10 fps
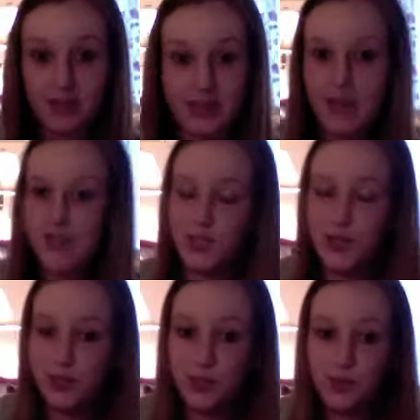the
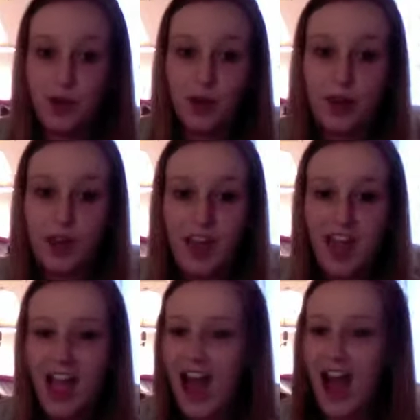emphasis on group work.
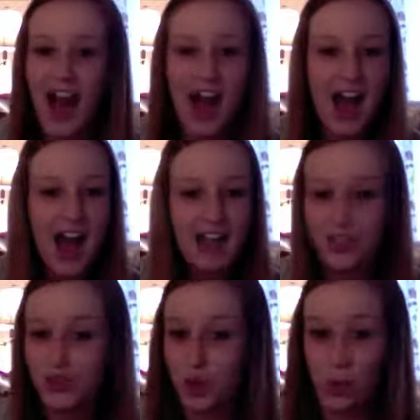I
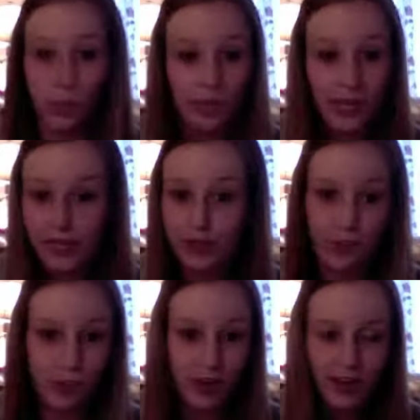don't like group
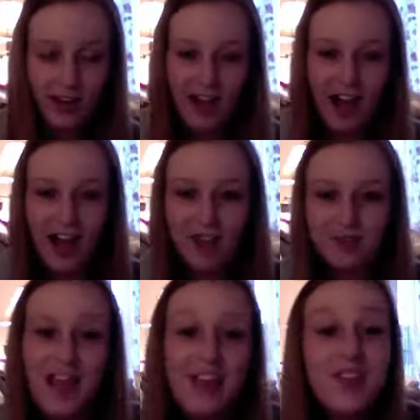work.
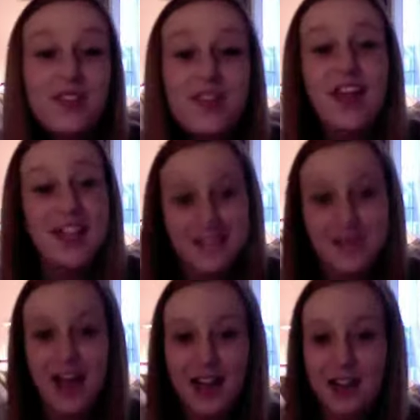I think that the idea
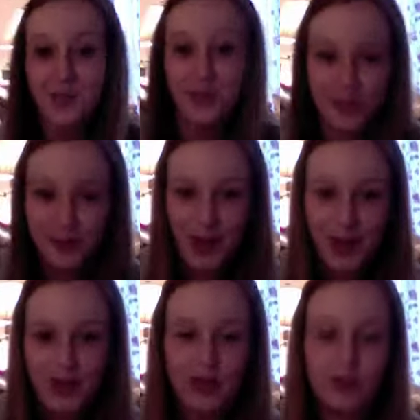behind it is really great
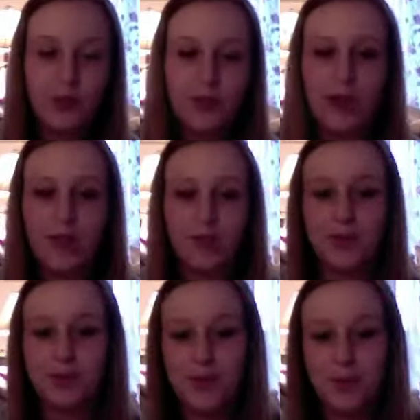and that you can learn a lot from
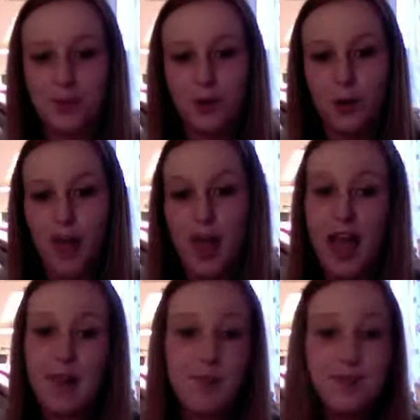other people,
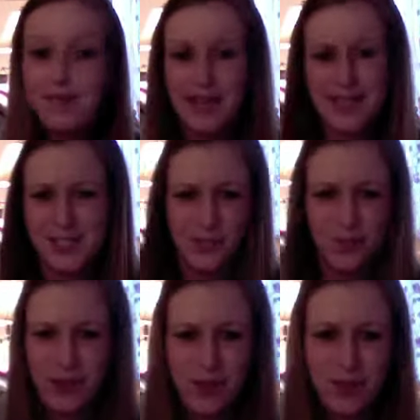and bouncing ideas off
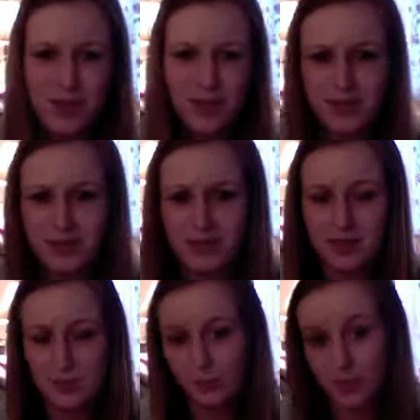of other people is
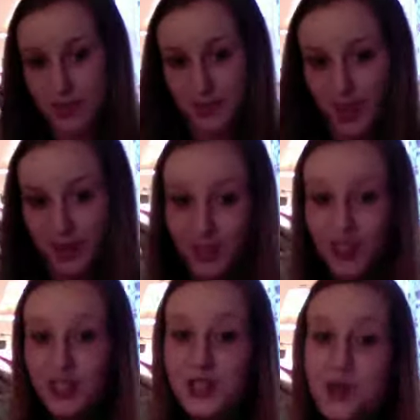something I
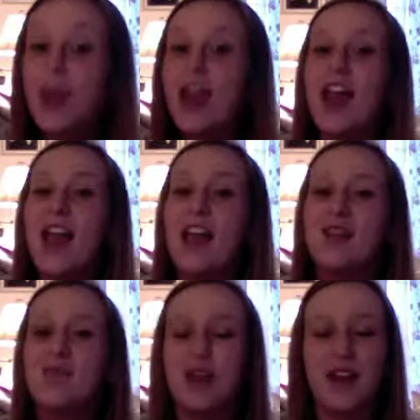really enjoy.
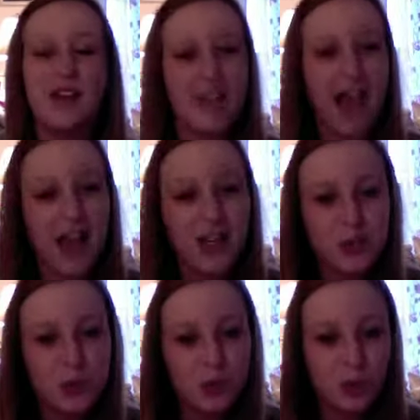But the
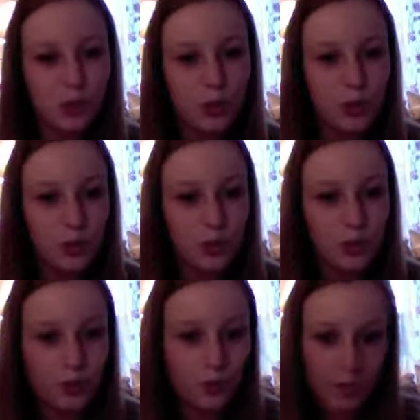actual
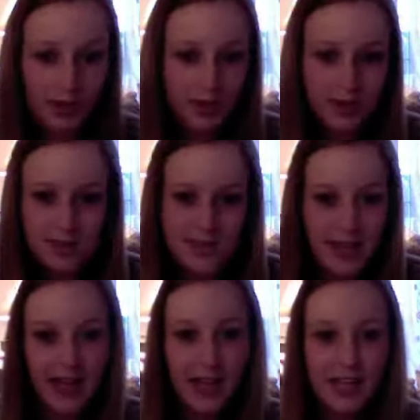group work
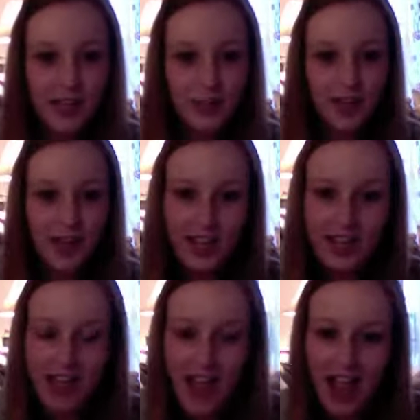setting I don't like.
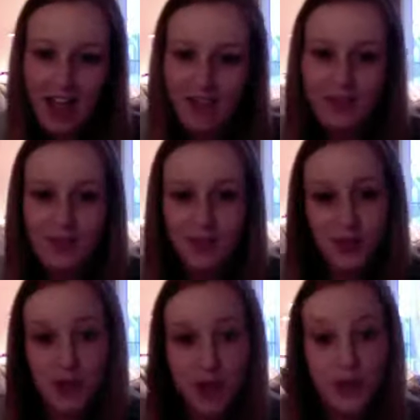I think that if
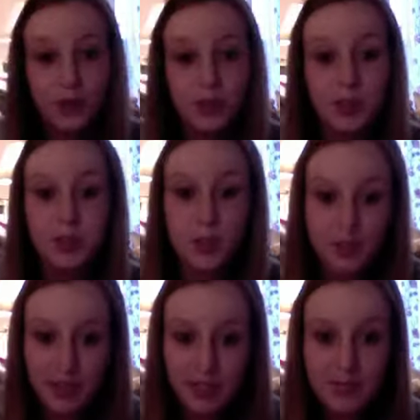you're not in a group with a
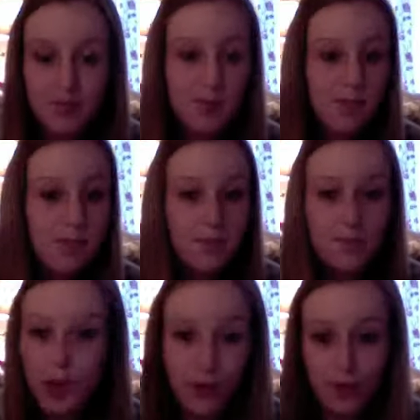perfect
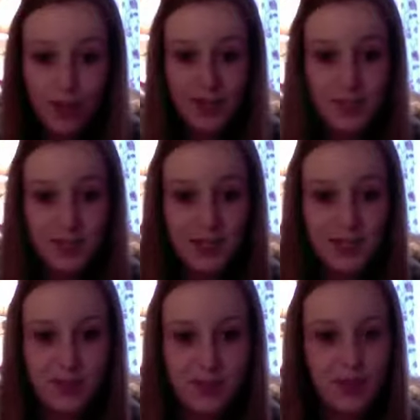blend
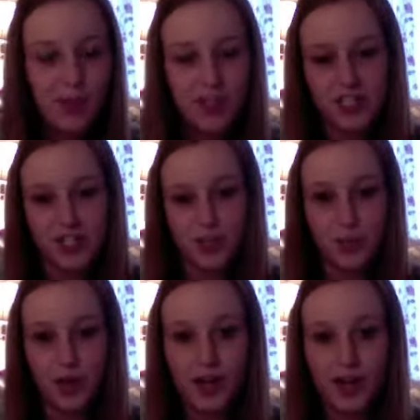of people, that it just
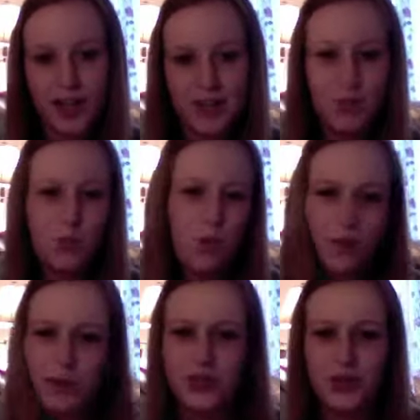doesn't work, and
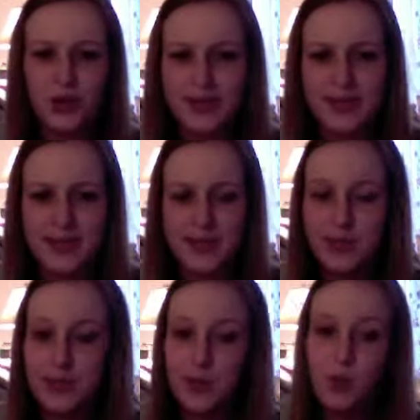one person always ends
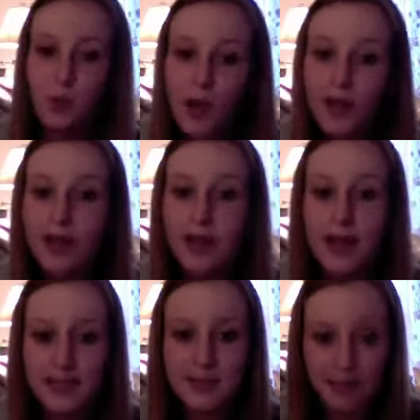up doing more work and
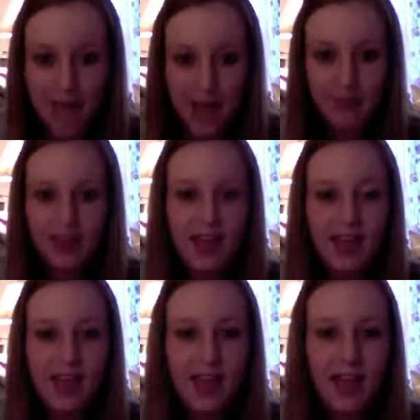ends up unhappy,
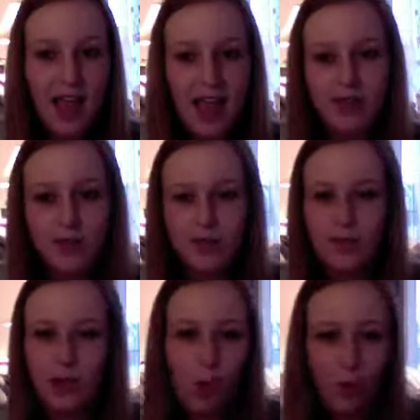and
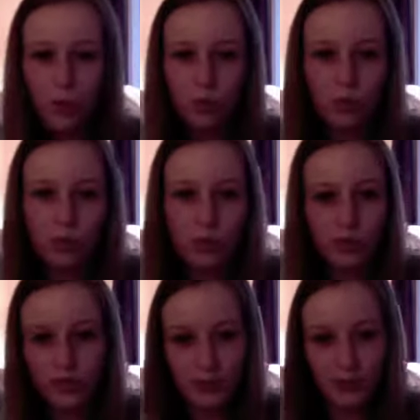the whole
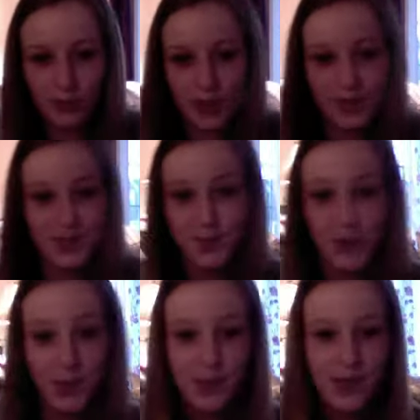point of group work is that you're
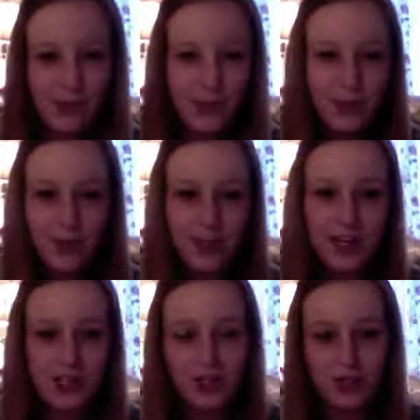working with other people, and I
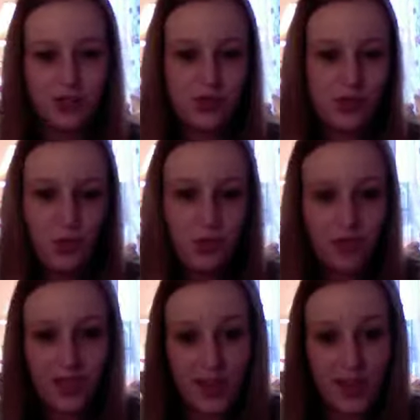just don't think it